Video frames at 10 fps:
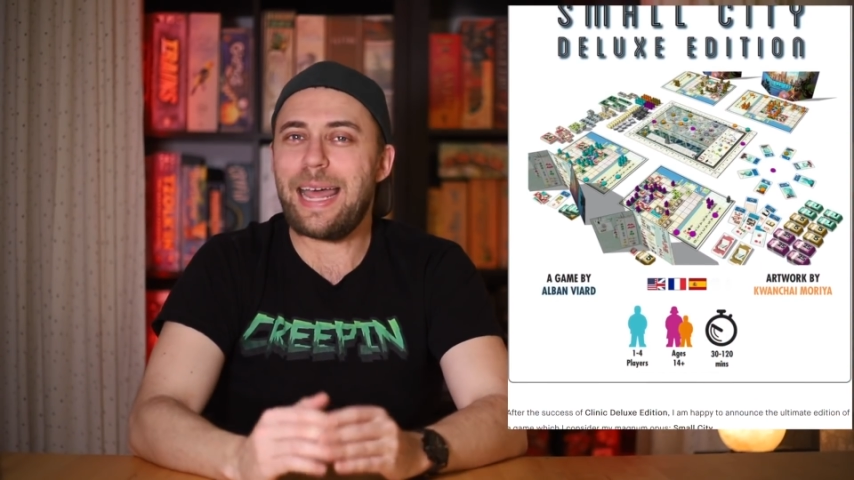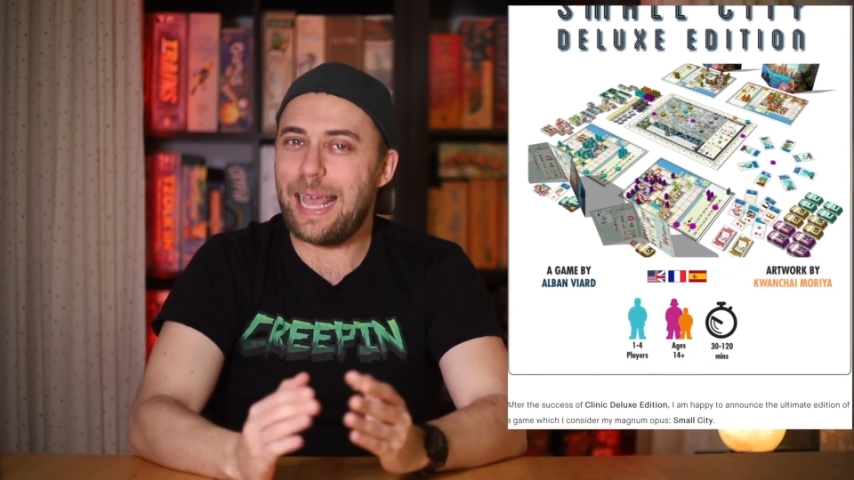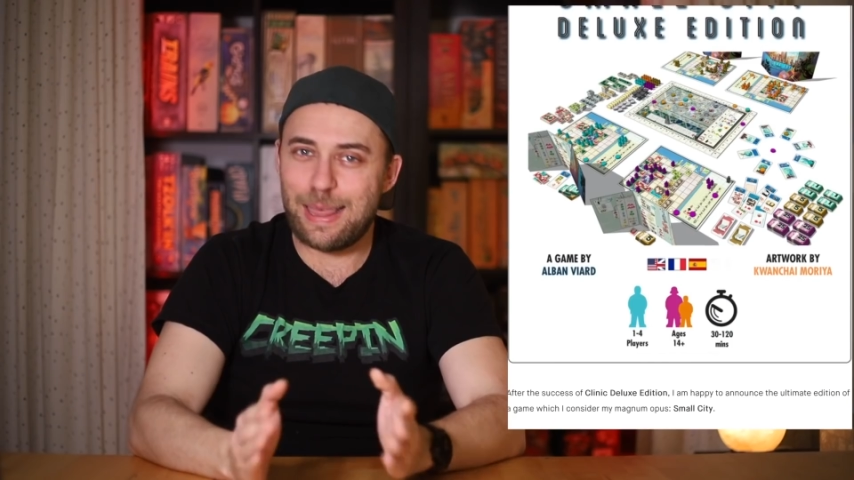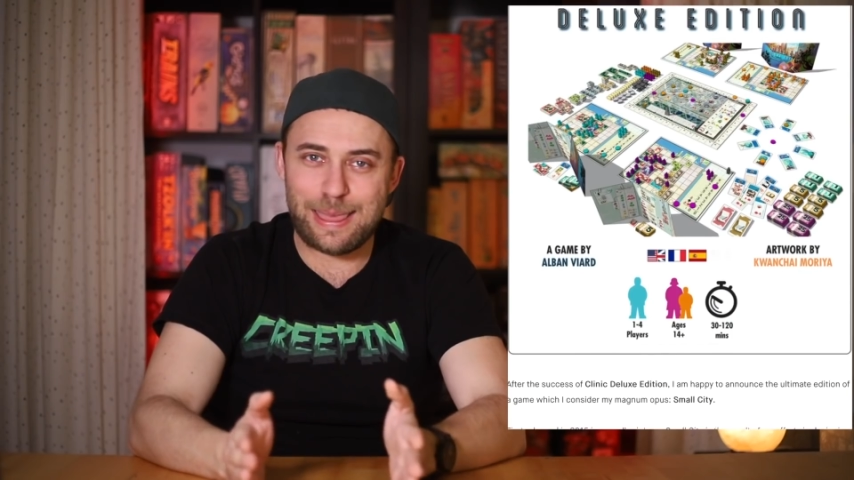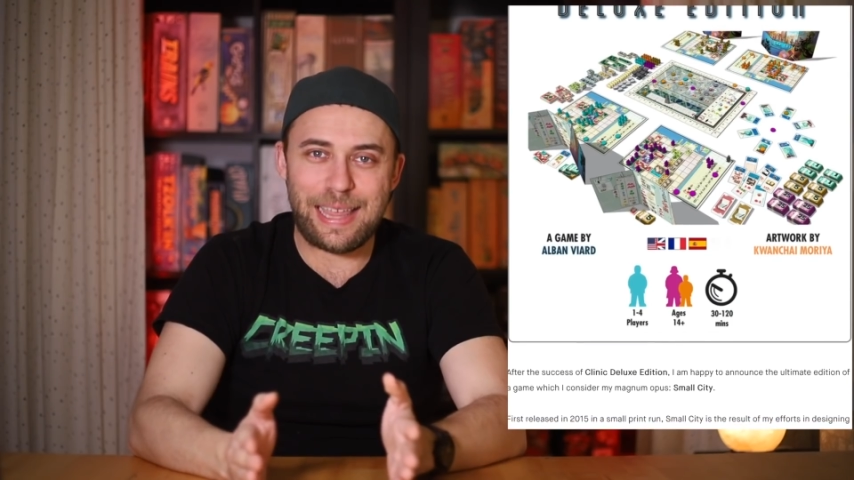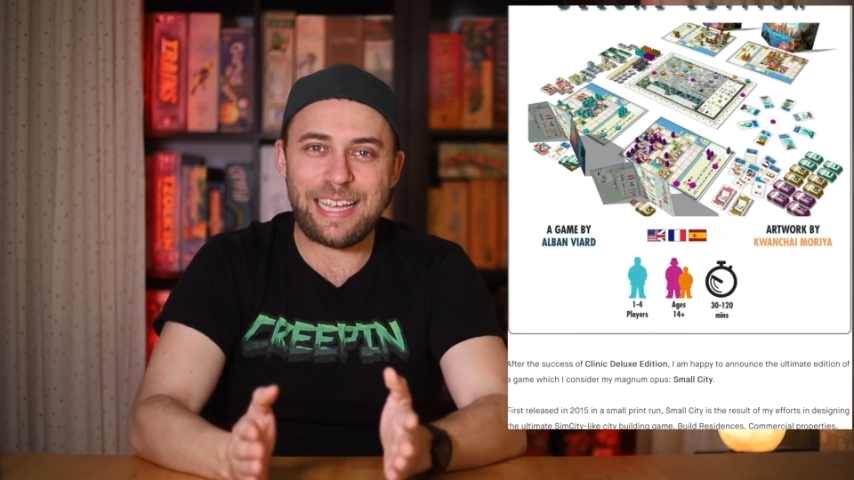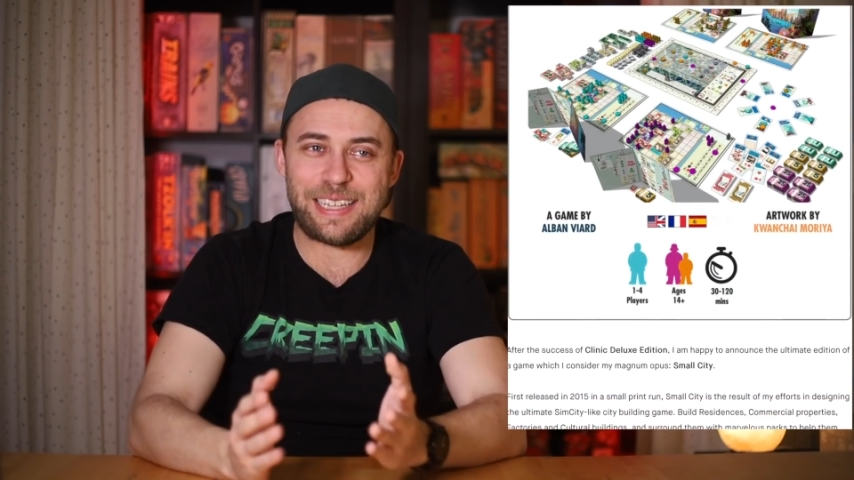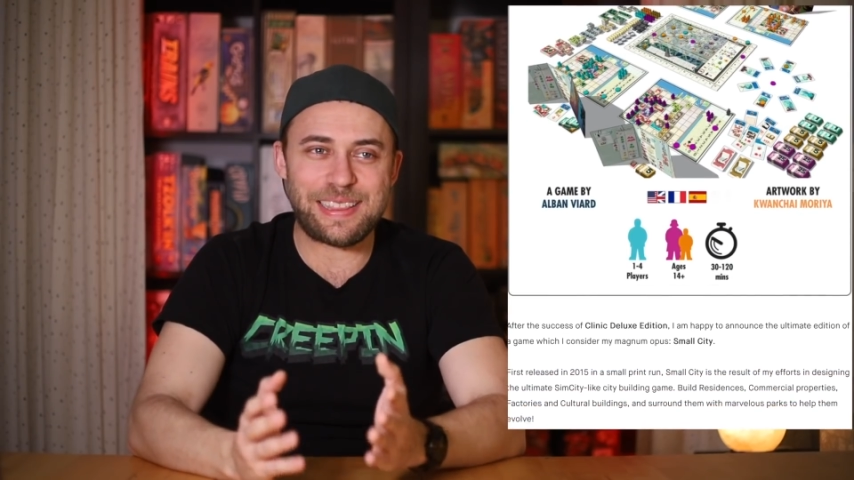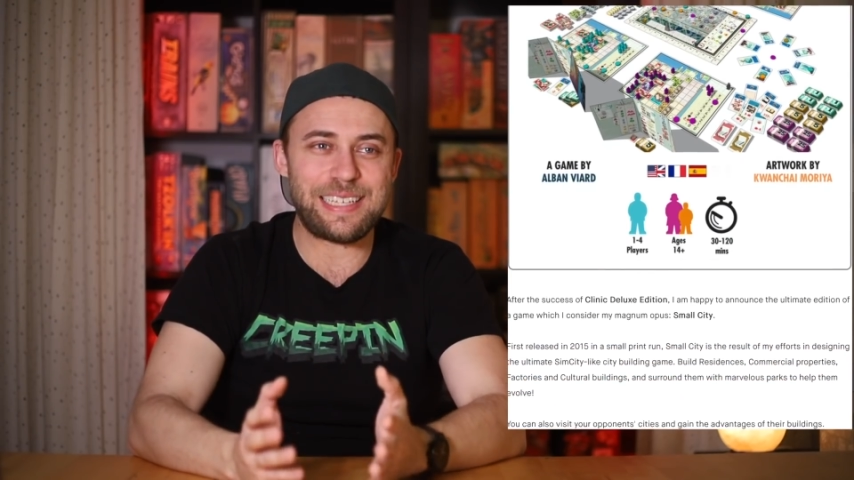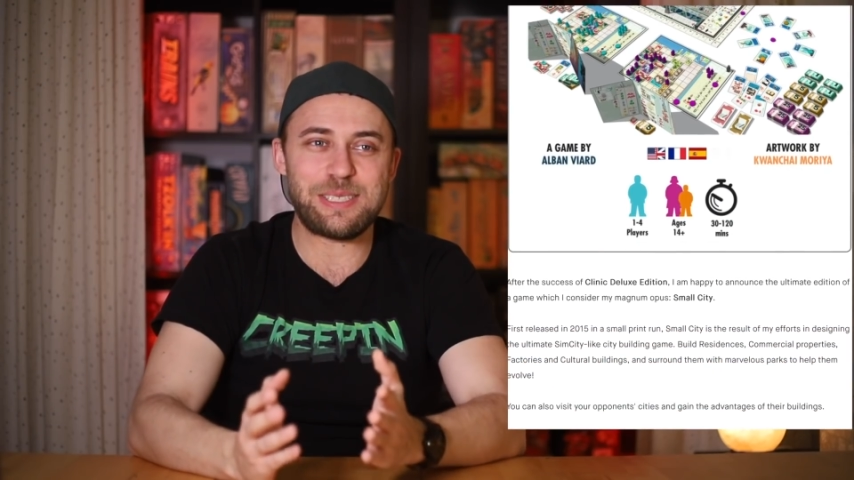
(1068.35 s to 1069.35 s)
And I
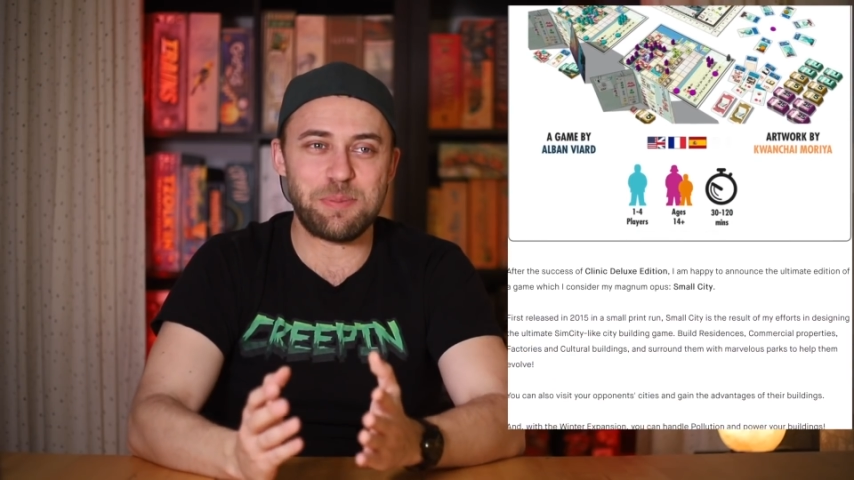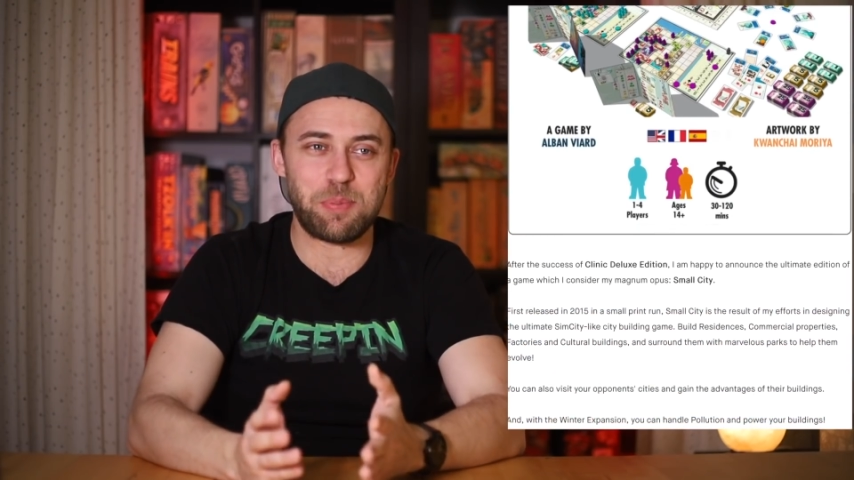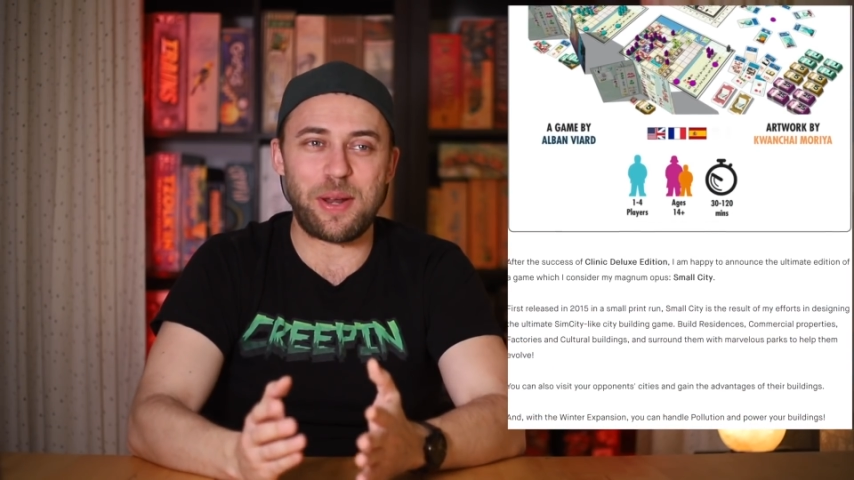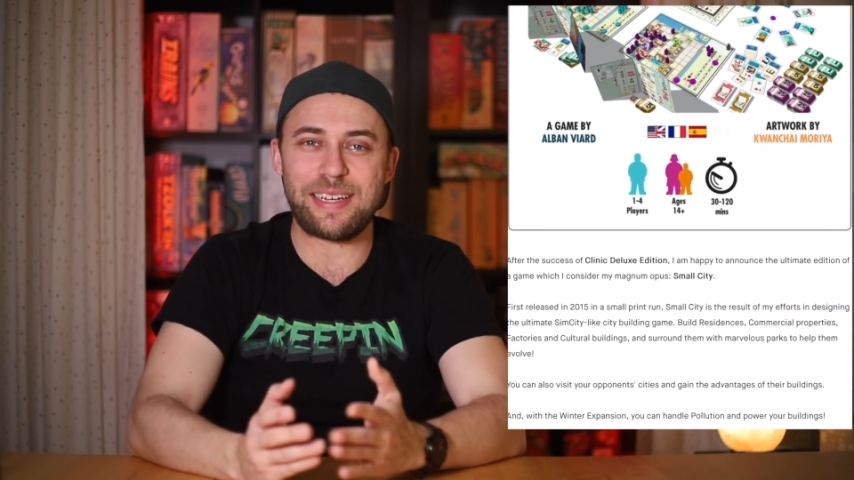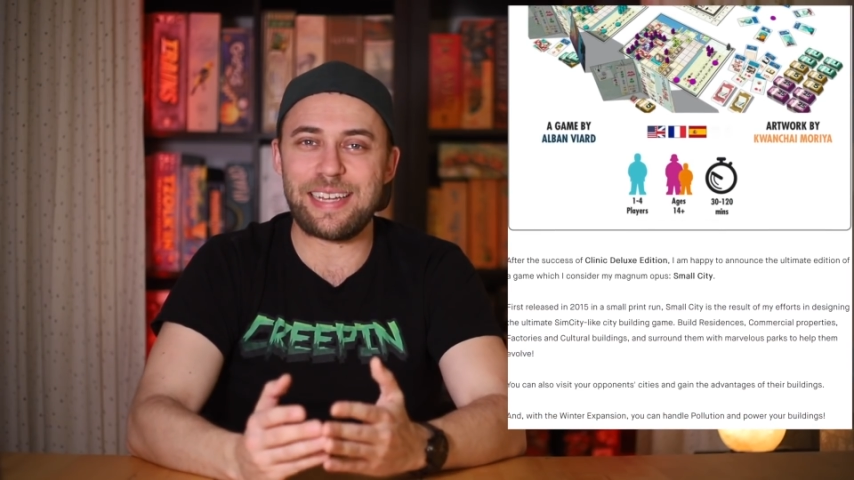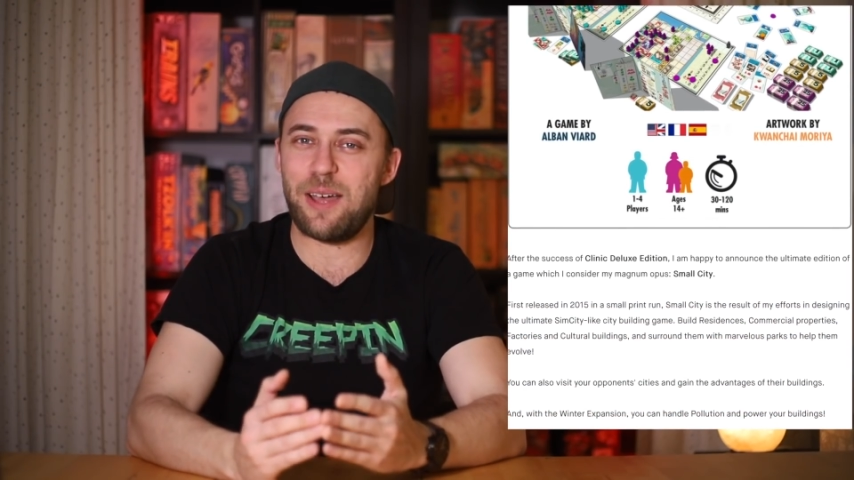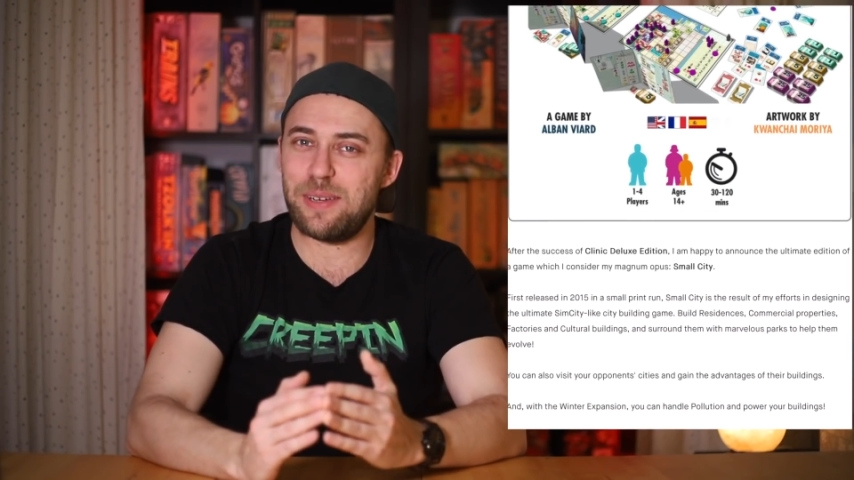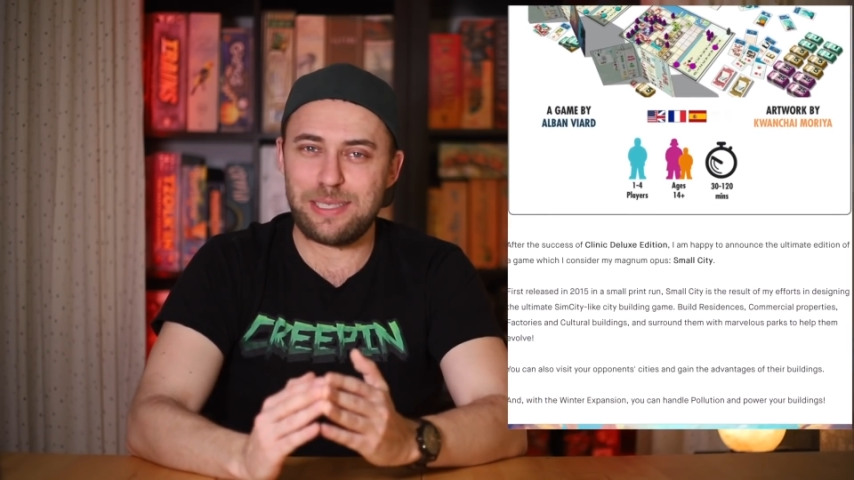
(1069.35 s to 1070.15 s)
think this breakdown